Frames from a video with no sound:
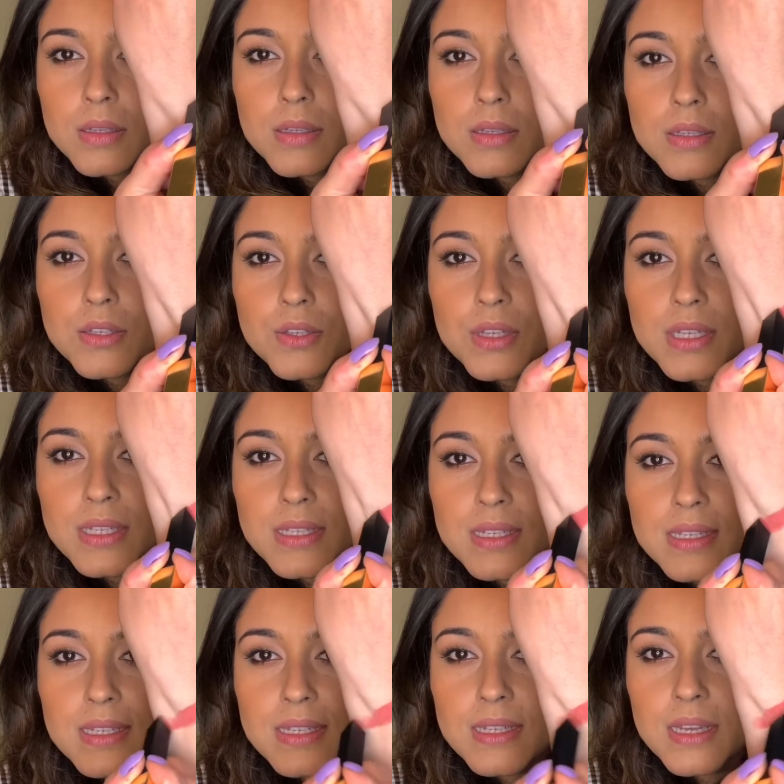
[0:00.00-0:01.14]
So this
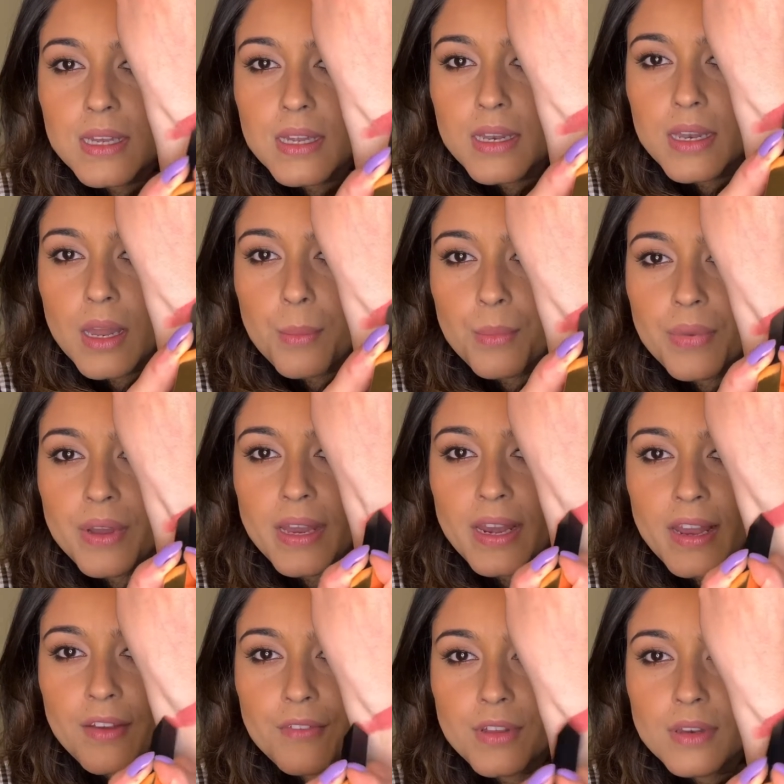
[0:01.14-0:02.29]
is number
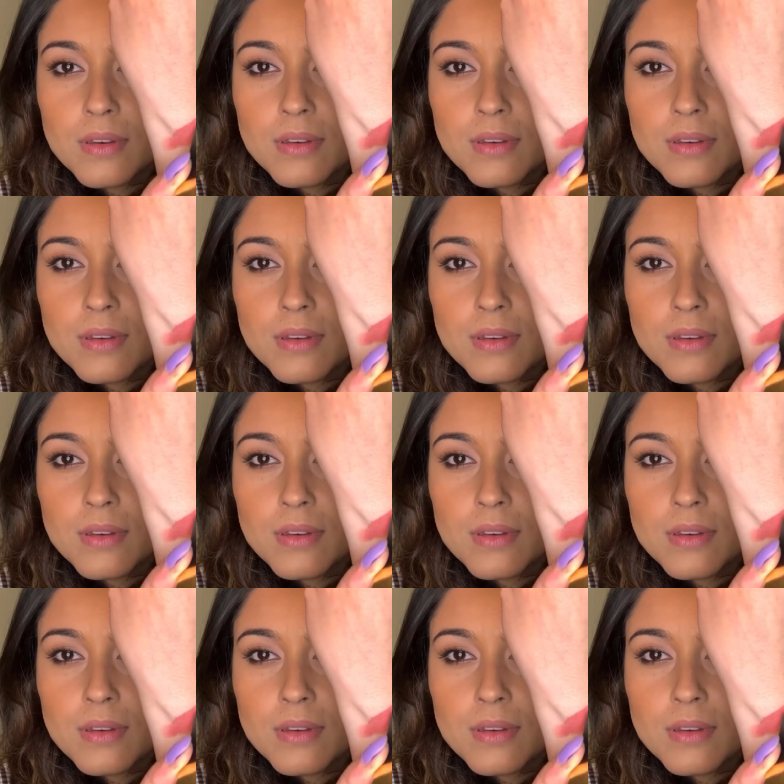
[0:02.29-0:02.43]
11.